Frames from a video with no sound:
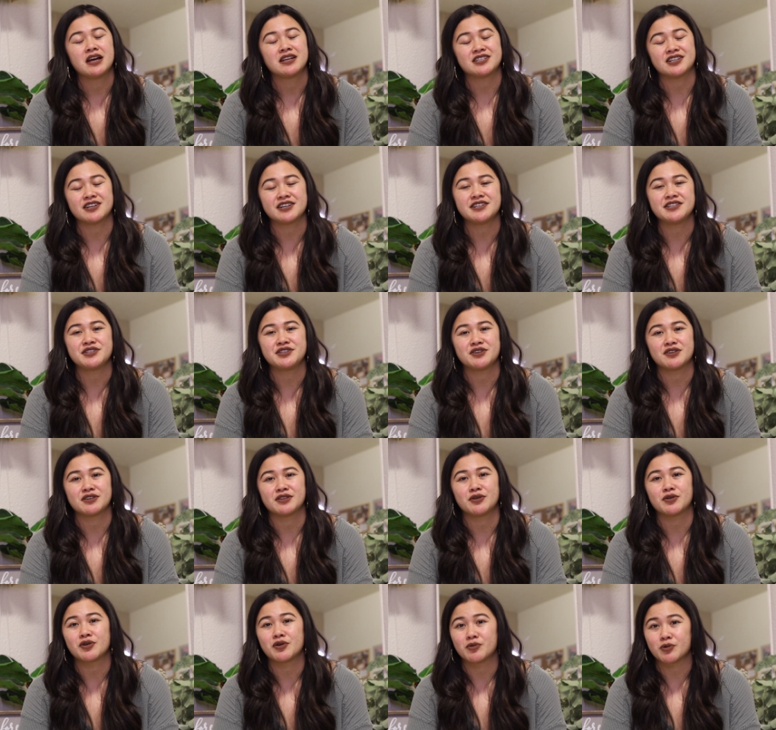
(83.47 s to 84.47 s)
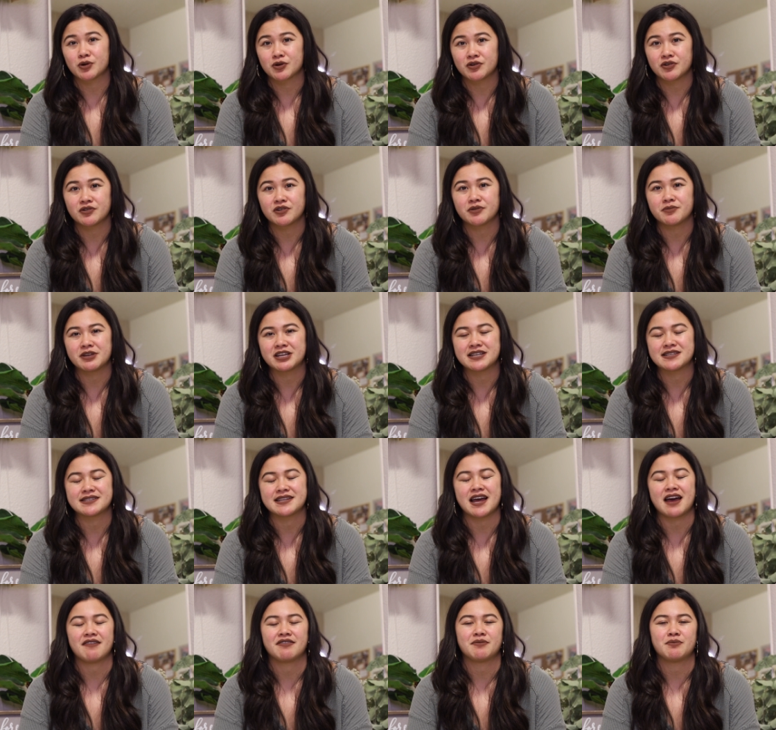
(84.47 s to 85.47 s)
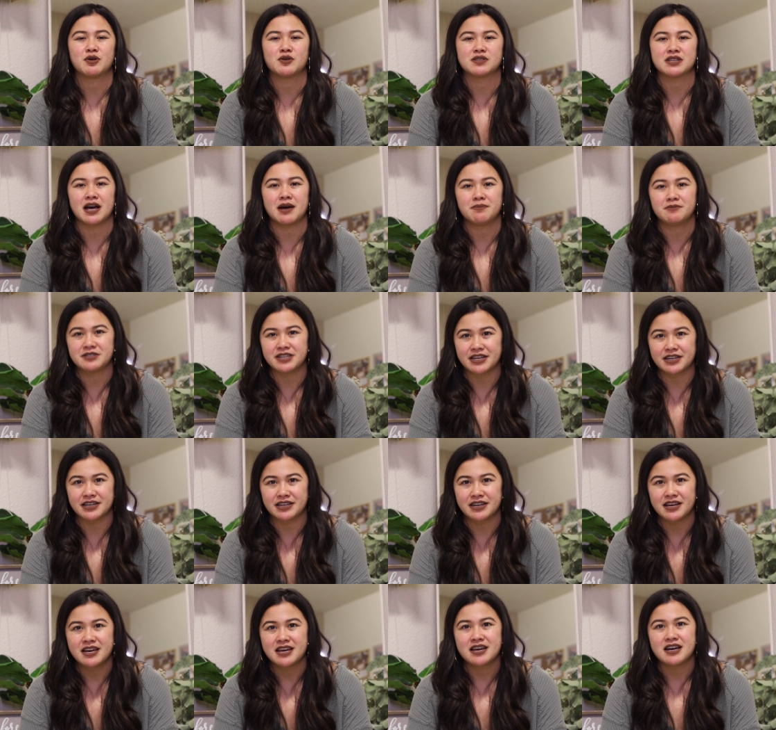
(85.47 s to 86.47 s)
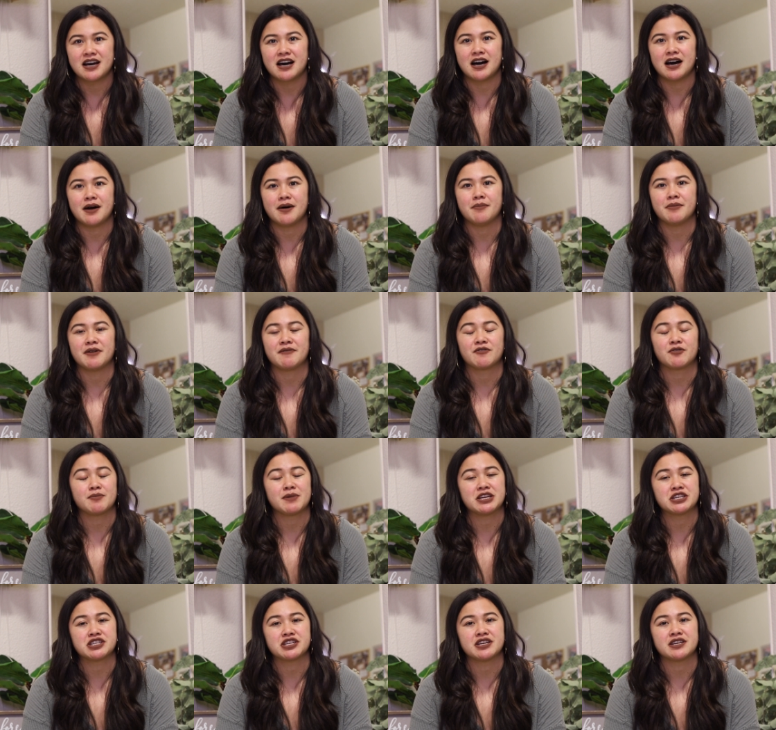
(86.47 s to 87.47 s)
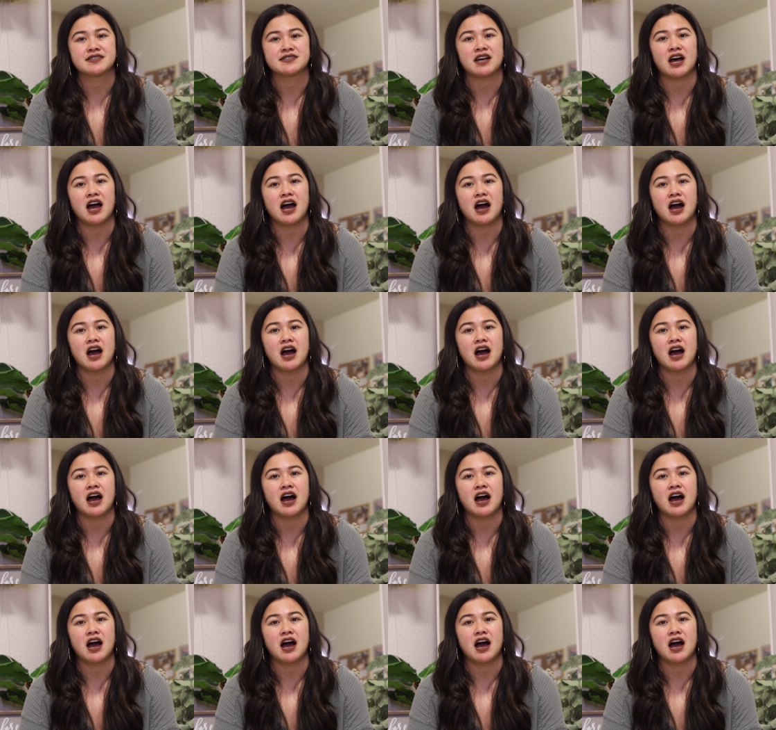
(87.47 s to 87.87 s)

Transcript: talking to your local recruiter because they have the most updated um, information as,